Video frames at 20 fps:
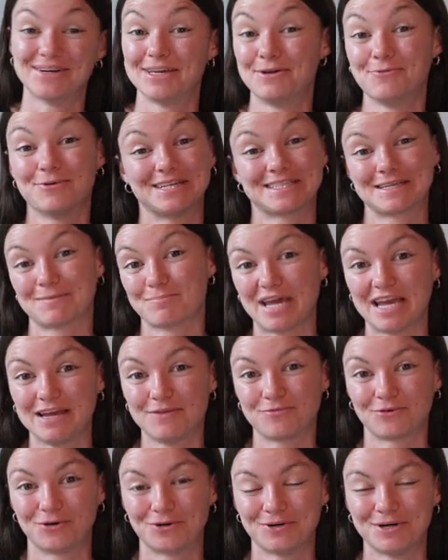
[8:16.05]
it wasn't
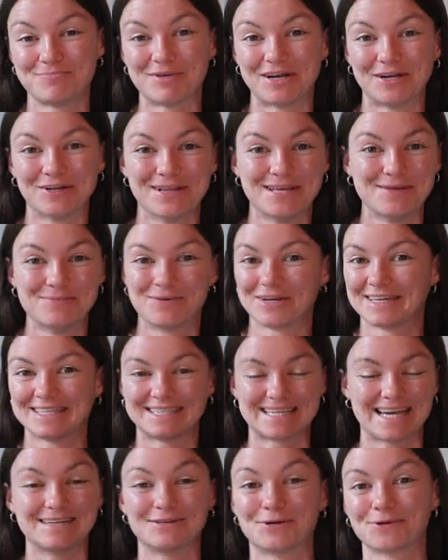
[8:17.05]
painful apparently because
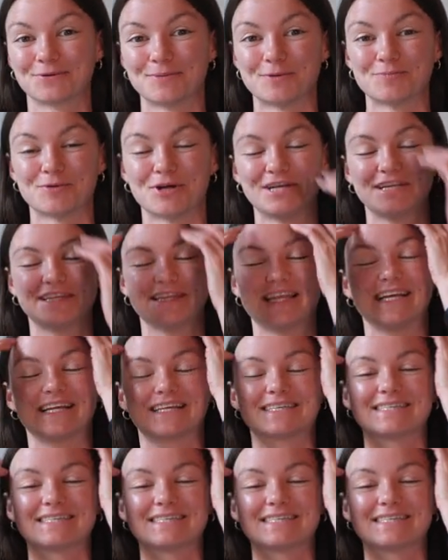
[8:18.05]
I don't remember anything.